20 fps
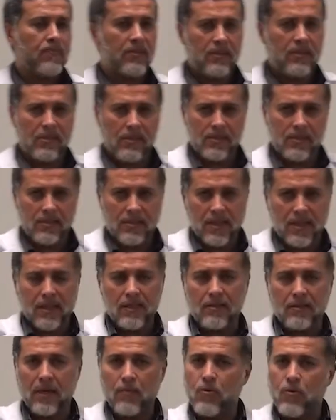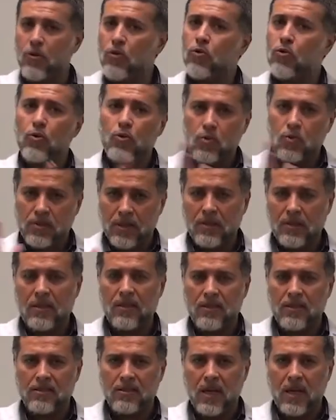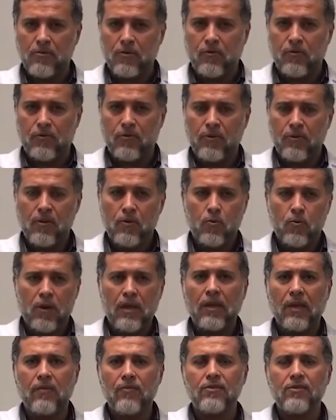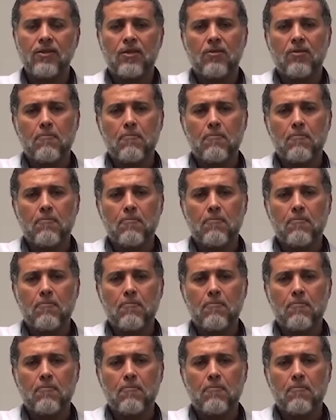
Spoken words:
This is the second type. We're not going to study this type of waves.